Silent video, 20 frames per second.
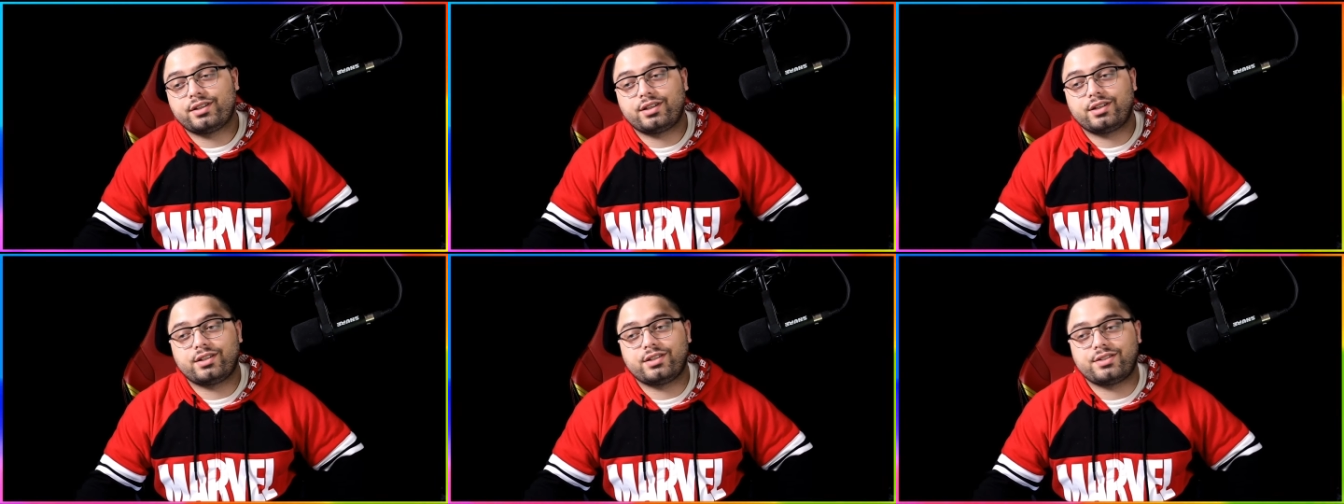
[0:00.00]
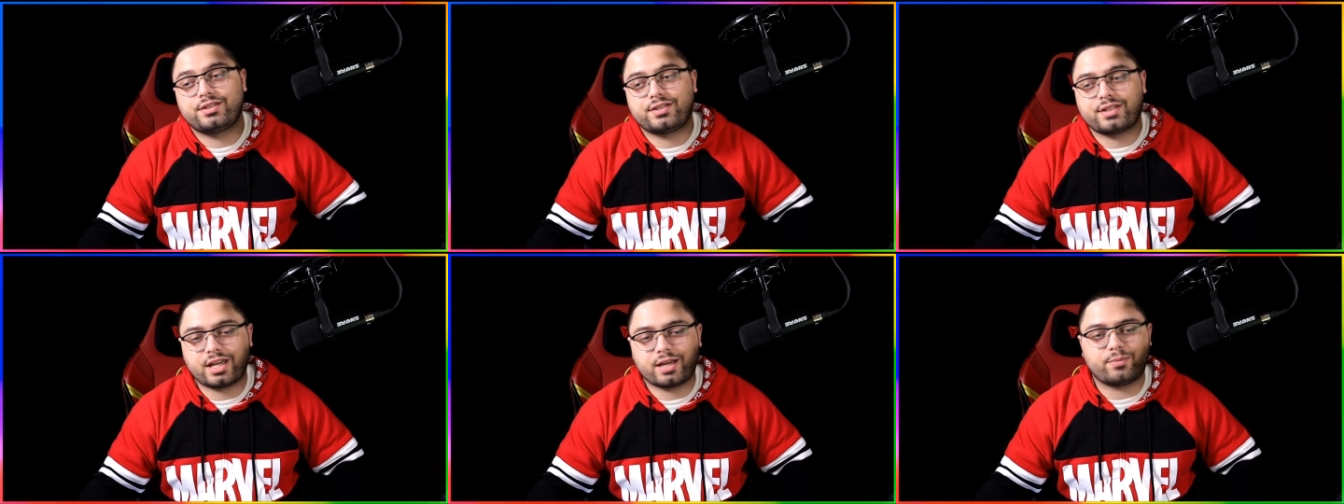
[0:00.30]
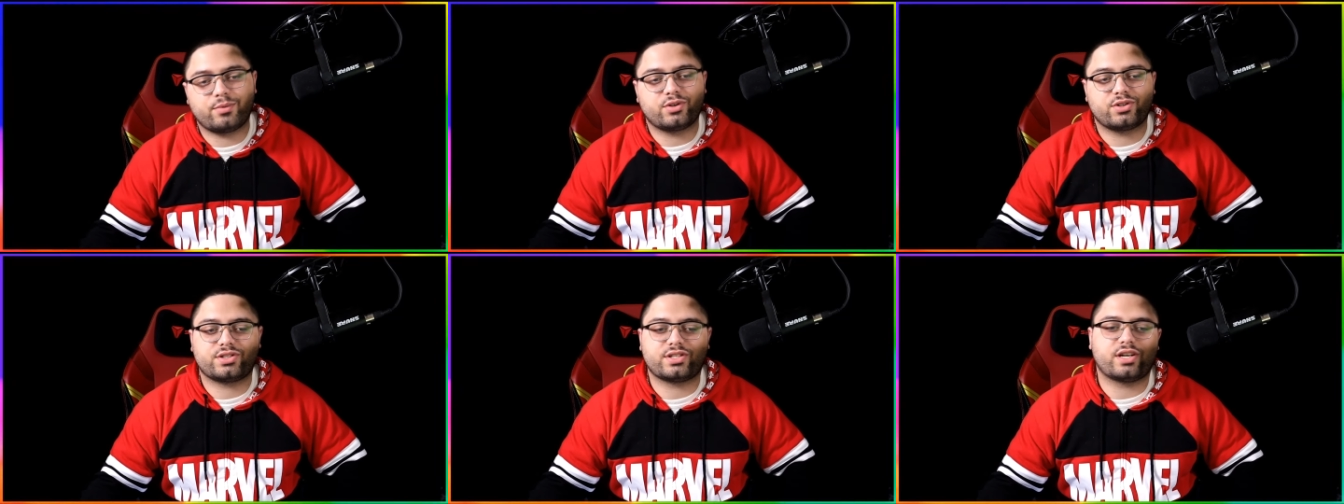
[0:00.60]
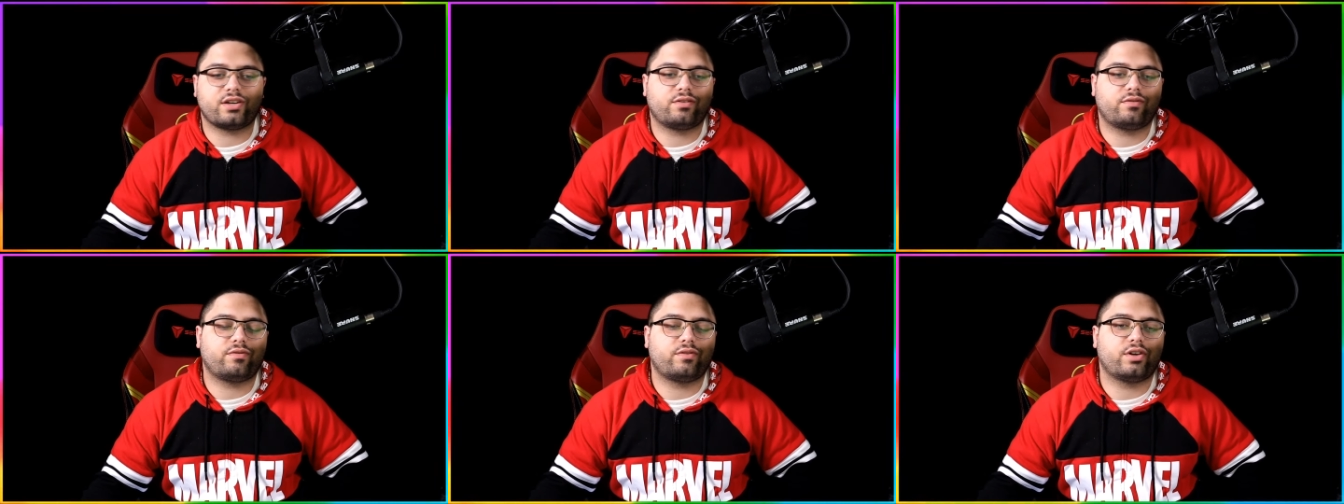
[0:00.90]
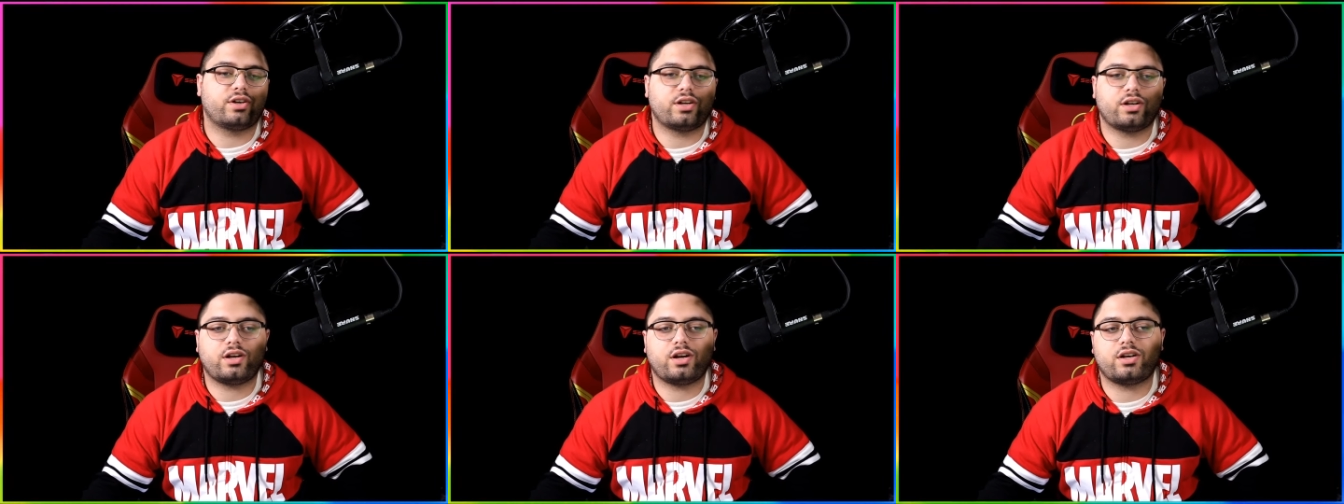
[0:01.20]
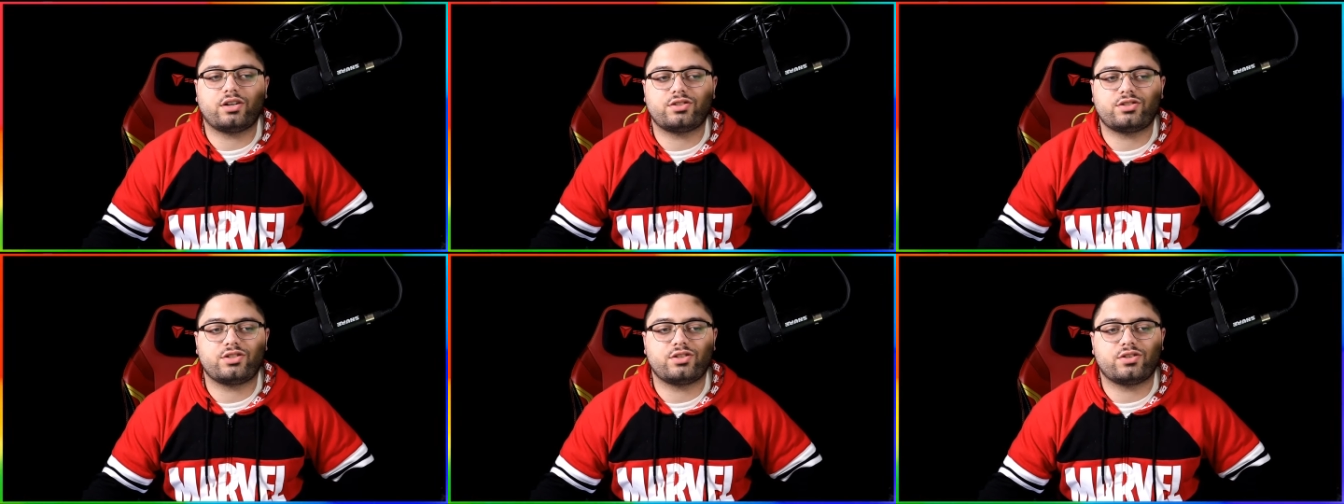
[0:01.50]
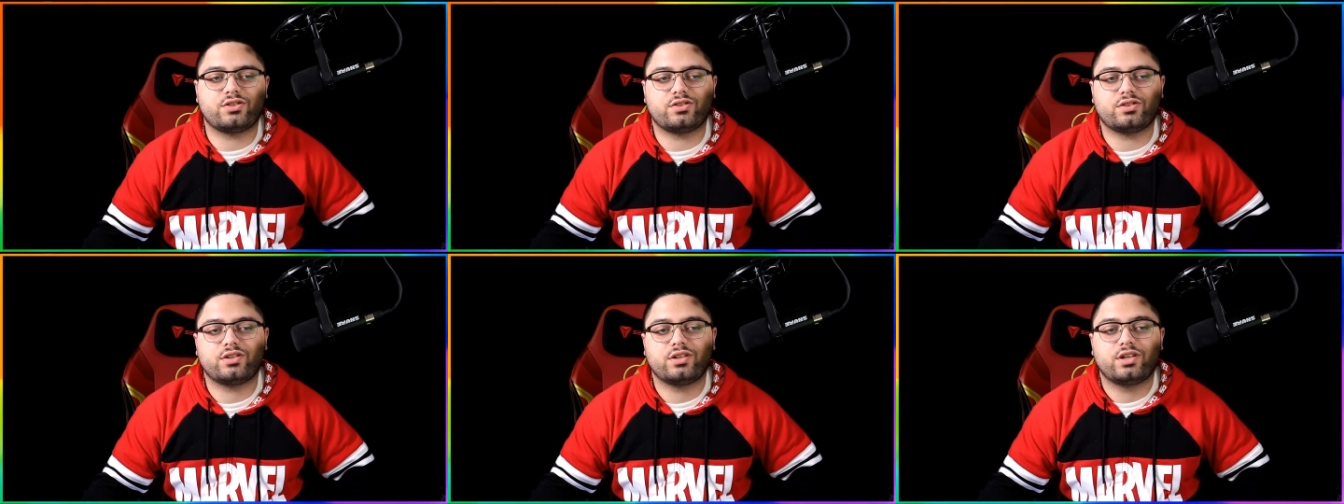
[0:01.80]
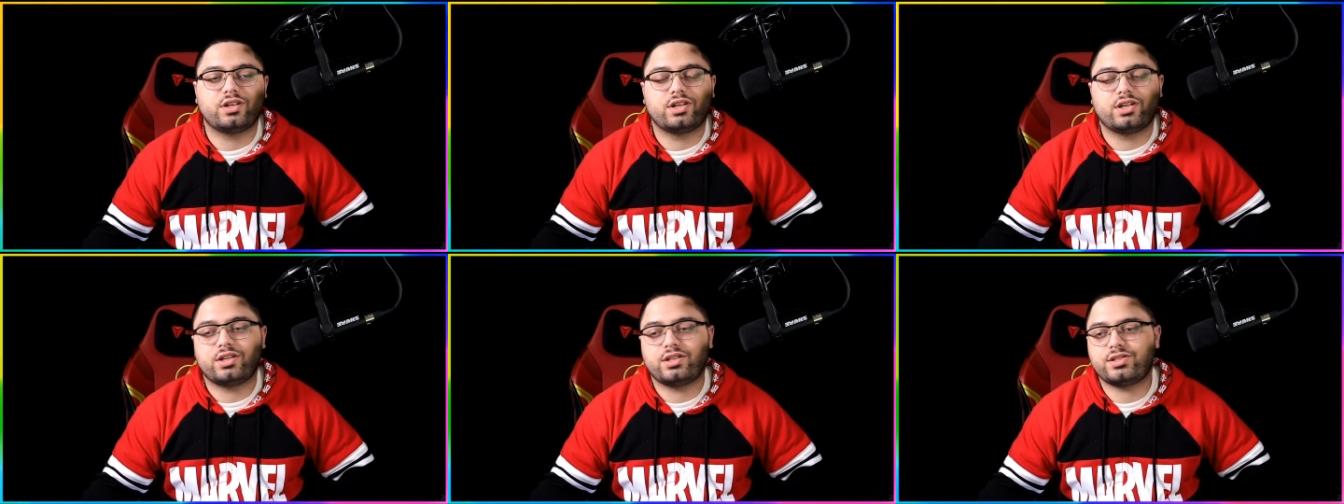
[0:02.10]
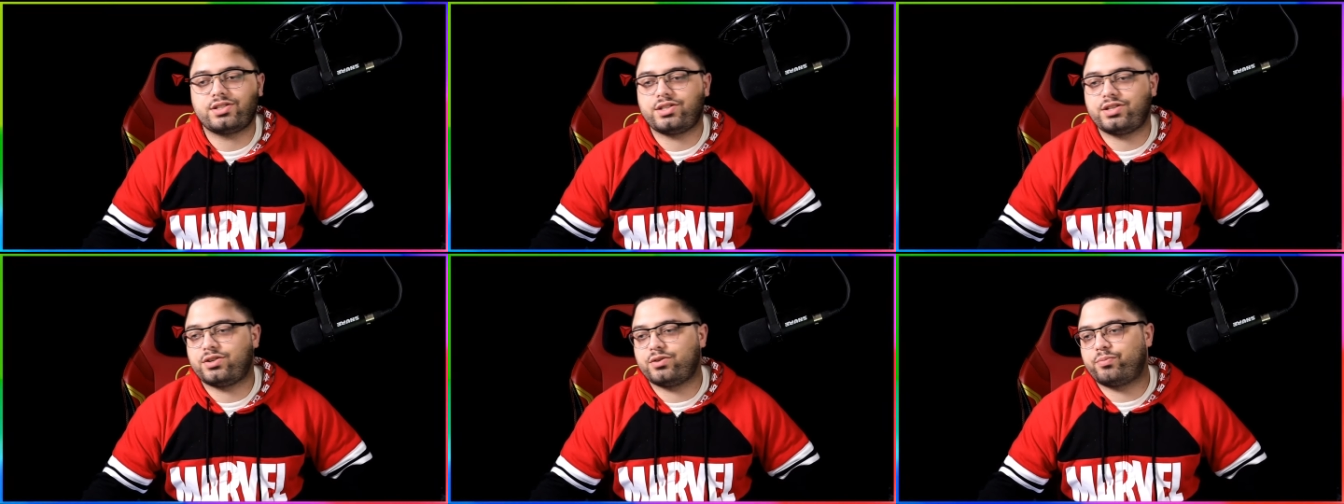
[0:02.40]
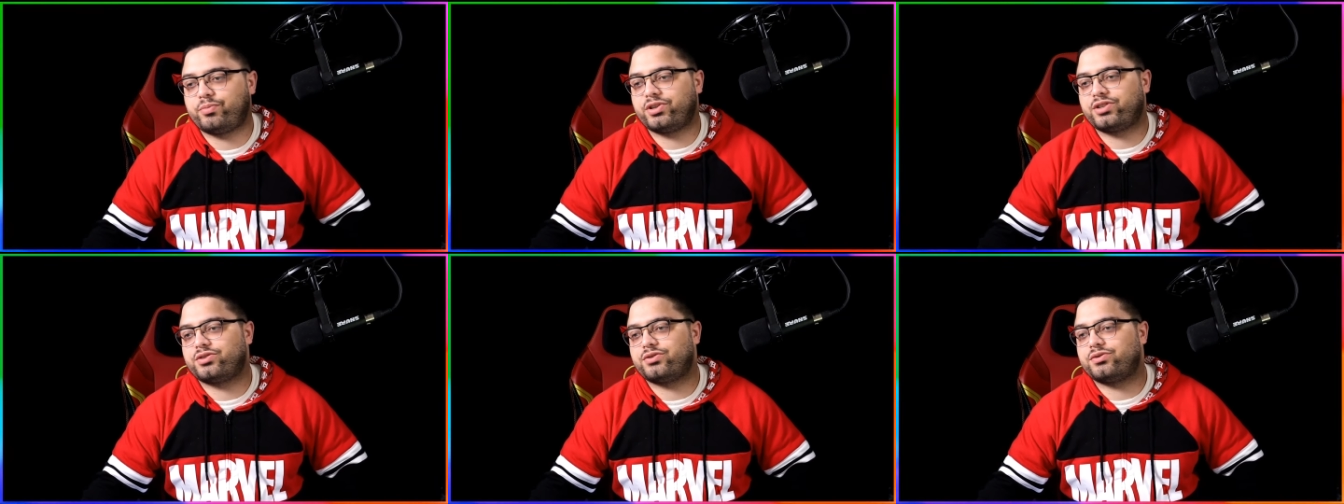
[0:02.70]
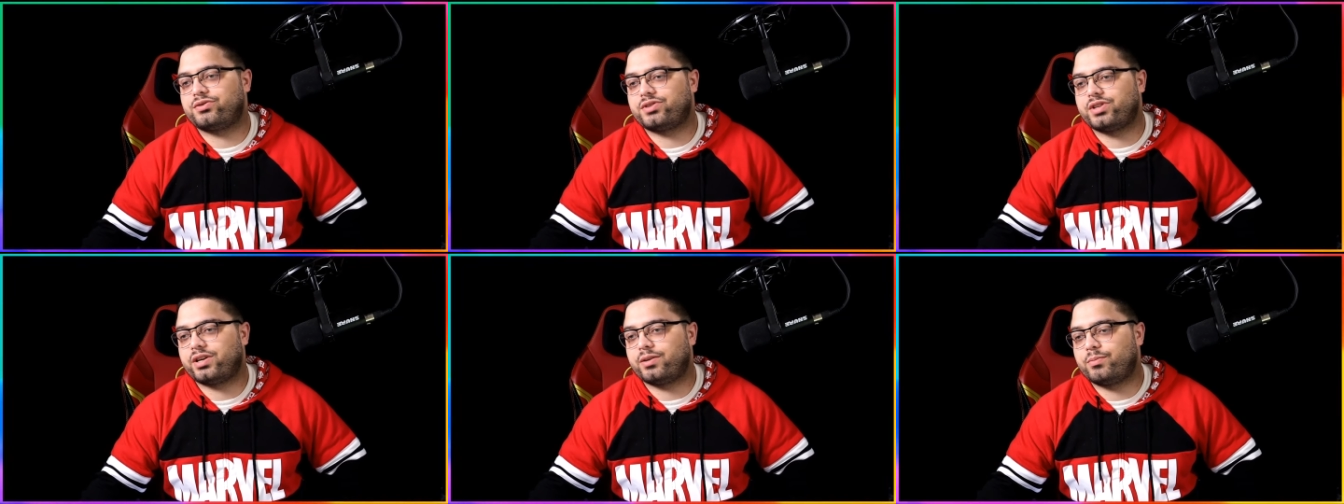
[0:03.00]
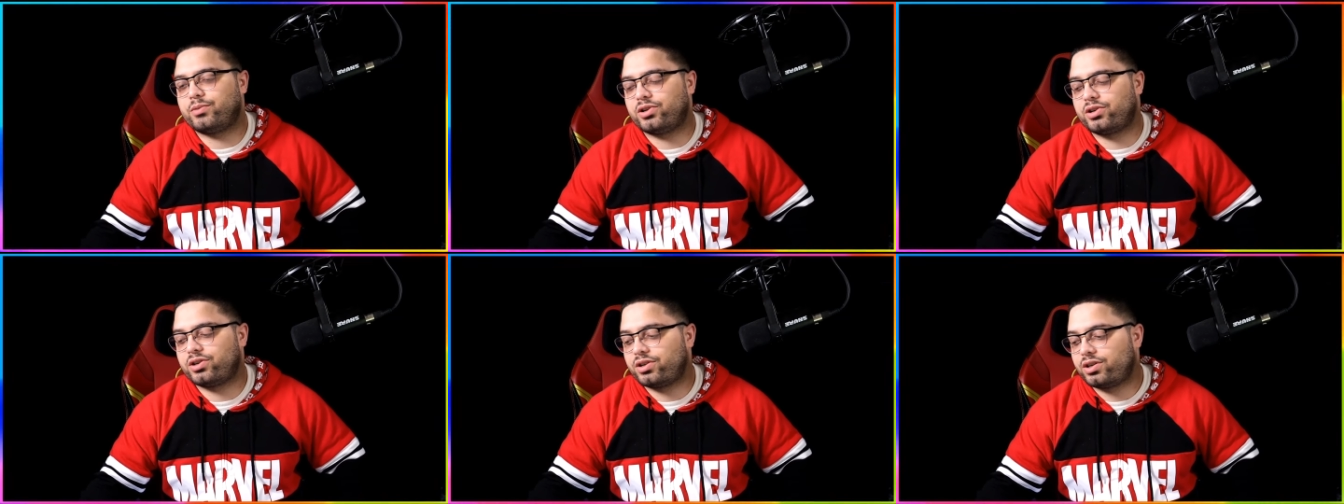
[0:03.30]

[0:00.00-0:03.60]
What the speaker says: saber sound font onto your XenoPixel saber.